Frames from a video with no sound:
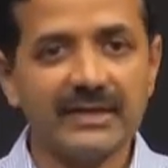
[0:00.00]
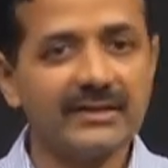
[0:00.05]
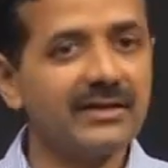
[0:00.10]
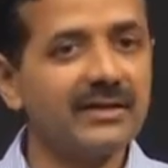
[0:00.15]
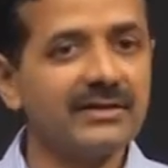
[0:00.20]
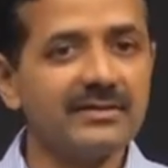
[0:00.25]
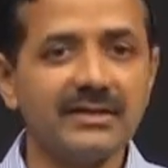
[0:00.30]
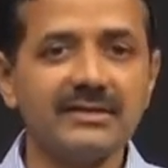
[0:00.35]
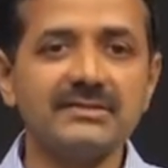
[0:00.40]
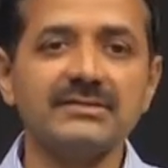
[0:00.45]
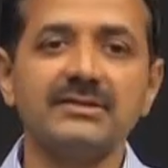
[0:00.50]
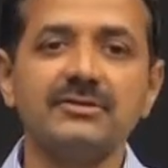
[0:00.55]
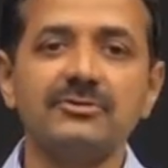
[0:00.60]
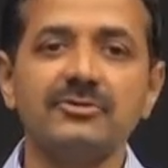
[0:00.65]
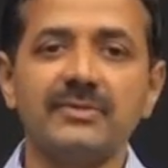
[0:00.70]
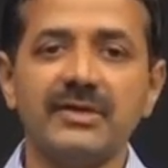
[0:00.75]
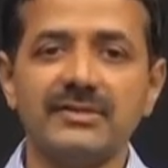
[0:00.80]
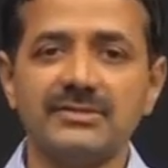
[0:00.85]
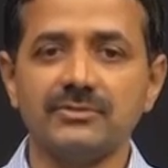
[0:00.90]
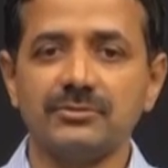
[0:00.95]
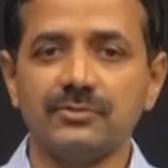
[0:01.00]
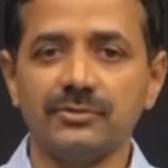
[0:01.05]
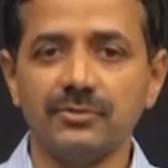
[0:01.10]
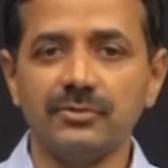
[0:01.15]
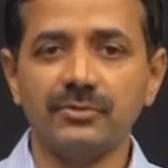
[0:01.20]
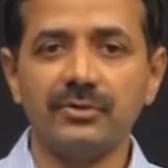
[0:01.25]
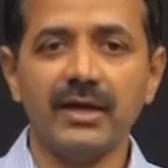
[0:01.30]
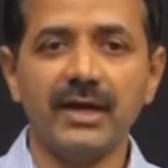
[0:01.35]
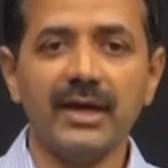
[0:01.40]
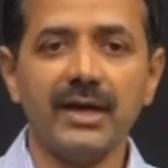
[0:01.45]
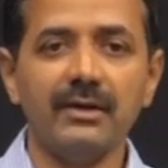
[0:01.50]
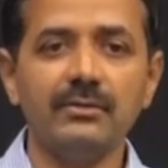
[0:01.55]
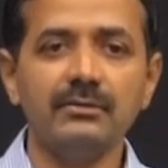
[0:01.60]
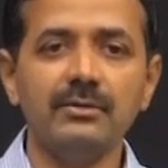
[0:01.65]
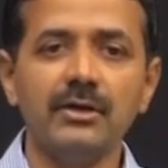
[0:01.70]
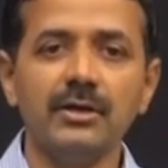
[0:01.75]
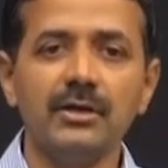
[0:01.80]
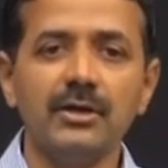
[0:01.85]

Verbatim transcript: Turner syndrome, as you know, have